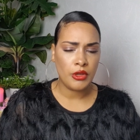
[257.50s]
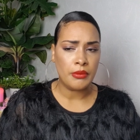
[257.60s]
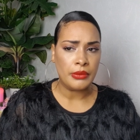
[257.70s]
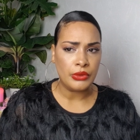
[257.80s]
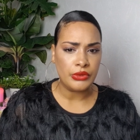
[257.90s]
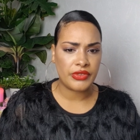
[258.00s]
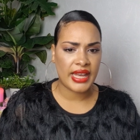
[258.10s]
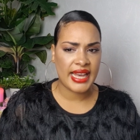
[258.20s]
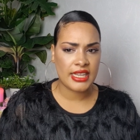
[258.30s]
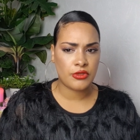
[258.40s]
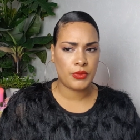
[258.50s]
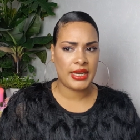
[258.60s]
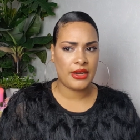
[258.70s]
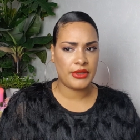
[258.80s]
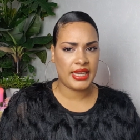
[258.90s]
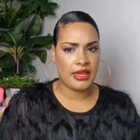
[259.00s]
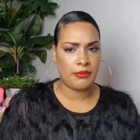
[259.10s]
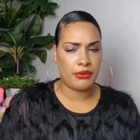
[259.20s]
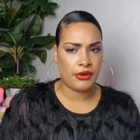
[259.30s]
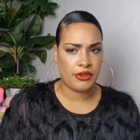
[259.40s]
move ahead without
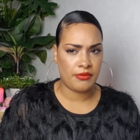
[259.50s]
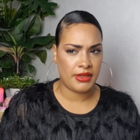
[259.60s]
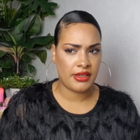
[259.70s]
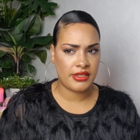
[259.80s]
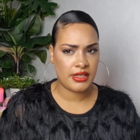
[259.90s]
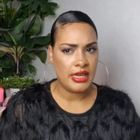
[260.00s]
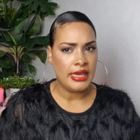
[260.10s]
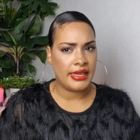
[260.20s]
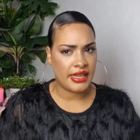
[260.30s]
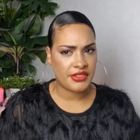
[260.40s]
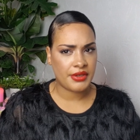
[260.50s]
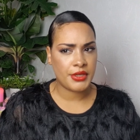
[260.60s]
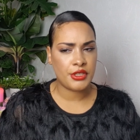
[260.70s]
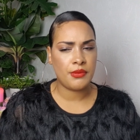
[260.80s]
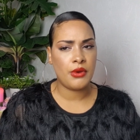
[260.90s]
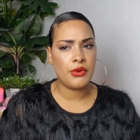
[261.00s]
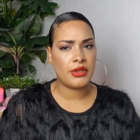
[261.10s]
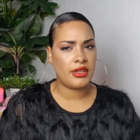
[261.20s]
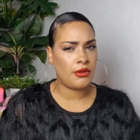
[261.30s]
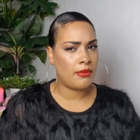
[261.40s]
getting burned because yes there is
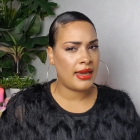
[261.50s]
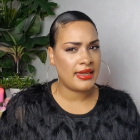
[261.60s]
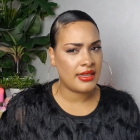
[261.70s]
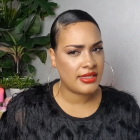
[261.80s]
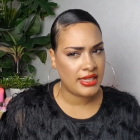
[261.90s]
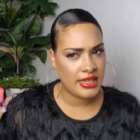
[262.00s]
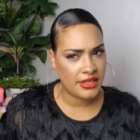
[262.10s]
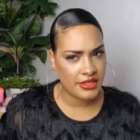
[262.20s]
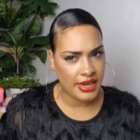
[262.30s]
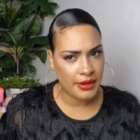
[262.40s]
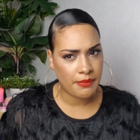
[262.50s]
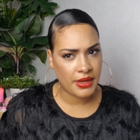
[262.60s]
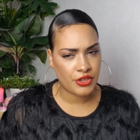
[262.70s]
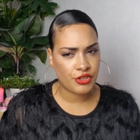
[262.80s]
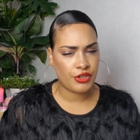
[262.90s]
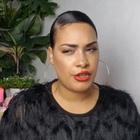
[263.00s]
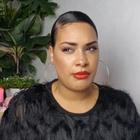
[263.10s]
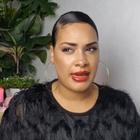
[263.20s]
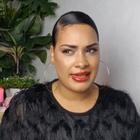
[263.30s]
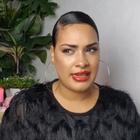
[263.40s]
smoke you might not see the entire picture you
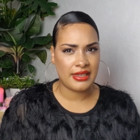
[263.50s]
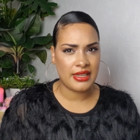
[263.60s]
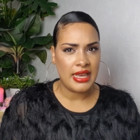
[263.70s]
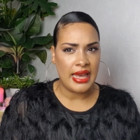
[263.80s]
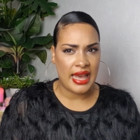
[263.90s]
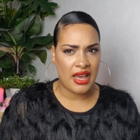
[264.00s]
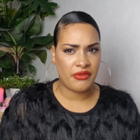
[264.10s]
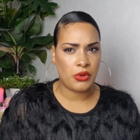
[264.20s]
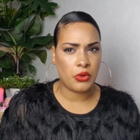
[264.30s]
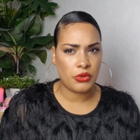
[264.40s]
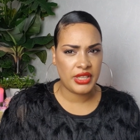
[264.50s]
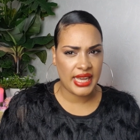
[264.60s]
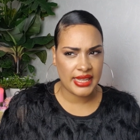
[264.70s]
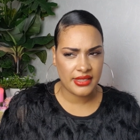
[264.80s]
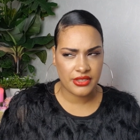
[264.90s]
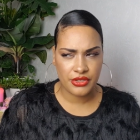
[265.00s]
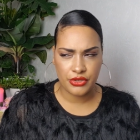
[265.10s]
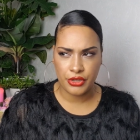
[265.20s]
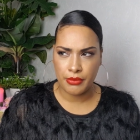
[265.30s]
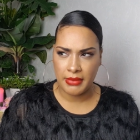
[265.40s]
might not have all the
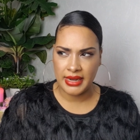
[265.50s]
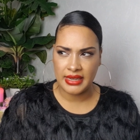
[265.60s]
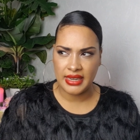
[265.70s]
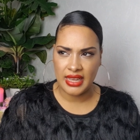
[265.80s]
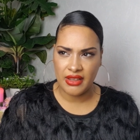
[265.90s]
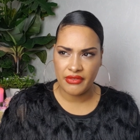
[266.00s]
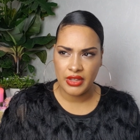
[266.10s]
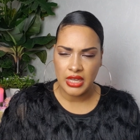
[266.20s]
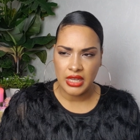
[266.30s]
answers or you might not have